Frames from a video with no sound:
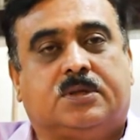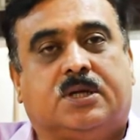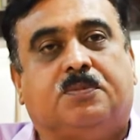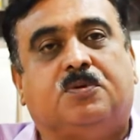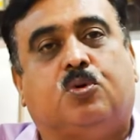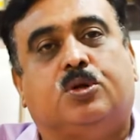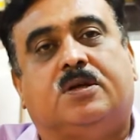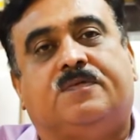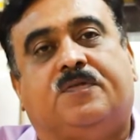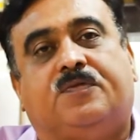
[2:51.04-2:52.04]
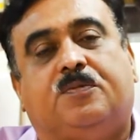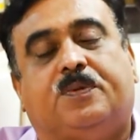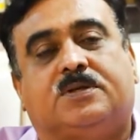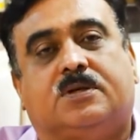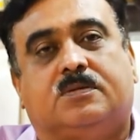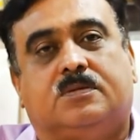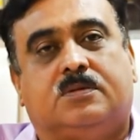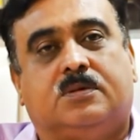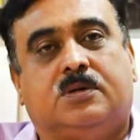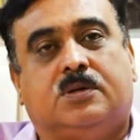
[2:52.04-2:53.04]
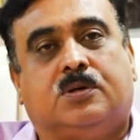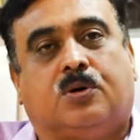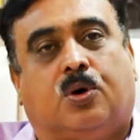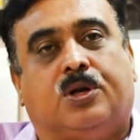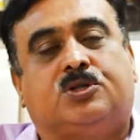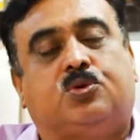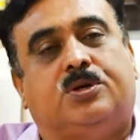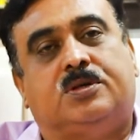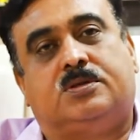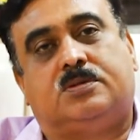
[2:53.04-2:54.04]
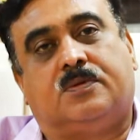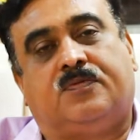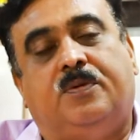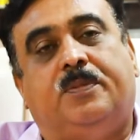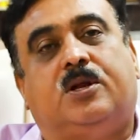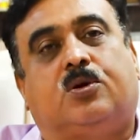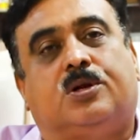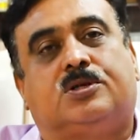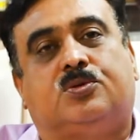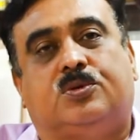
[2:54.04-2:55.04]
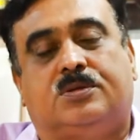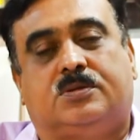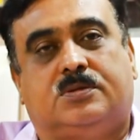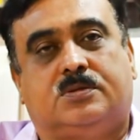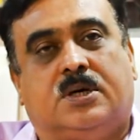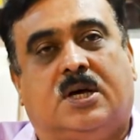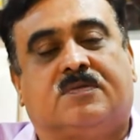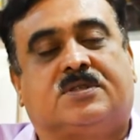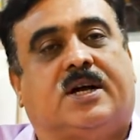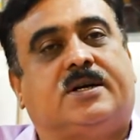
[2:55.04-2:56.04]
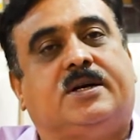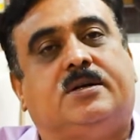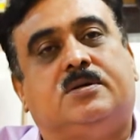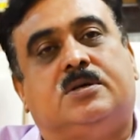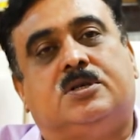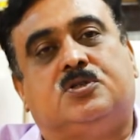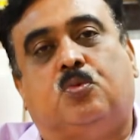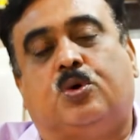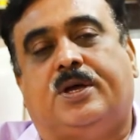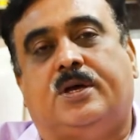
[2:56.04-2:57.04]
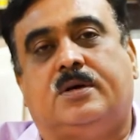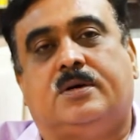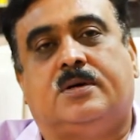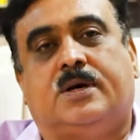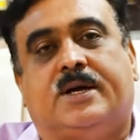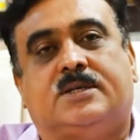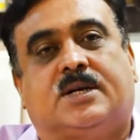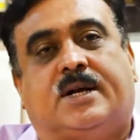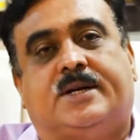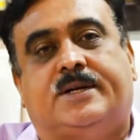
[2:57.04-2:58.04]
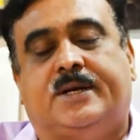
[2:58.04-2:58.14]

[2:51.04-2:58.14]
That means more than 50% college students, female college students, have started smoking and started